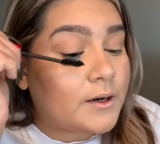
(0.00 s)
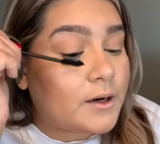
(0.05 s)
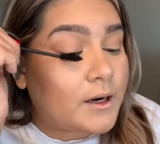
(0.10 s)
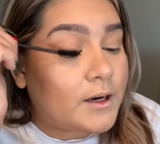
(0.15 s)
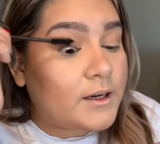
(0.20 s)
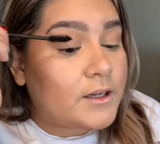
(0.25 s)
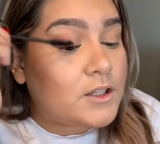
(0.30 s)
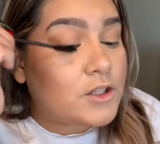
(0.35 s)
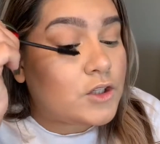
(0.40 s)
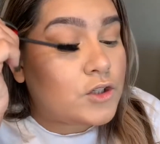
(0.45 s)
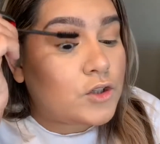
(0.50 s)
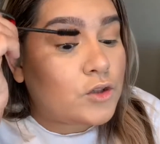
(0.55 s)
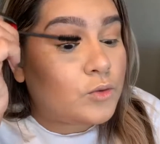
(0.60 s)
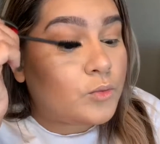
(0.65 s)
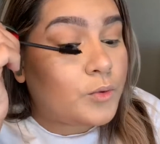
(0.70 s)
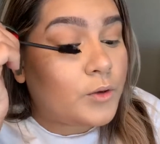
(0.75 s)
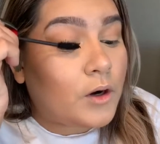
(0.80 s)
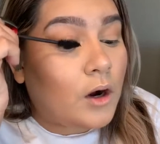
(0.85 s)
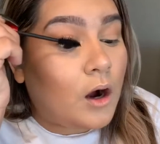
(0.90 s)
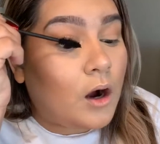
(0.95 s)
And it's
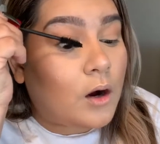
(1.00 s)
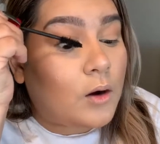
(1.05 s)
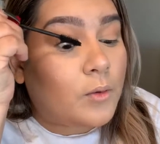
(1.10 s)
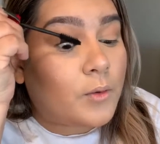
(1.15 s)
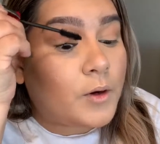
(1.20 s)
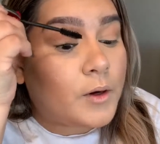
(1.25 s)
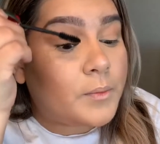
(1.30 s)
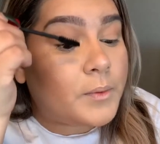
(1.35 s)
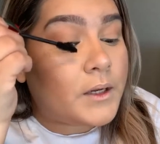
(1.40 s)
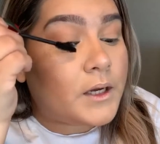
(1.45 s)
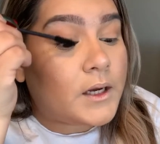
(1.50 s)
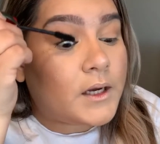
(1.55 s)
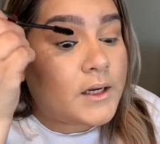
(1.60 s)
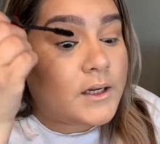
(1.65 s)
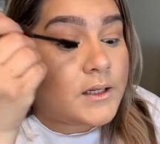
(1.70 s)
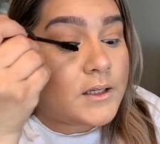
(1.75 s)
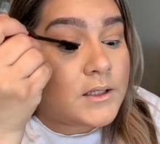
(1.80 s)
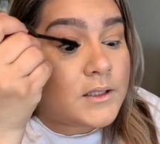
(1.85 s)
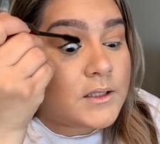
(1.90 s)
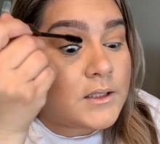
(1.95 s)
super awkward
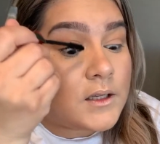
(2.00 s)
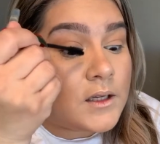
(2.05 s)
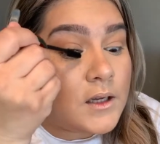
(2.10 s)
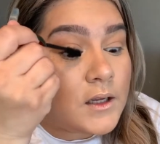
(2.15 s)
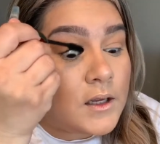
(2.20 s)
because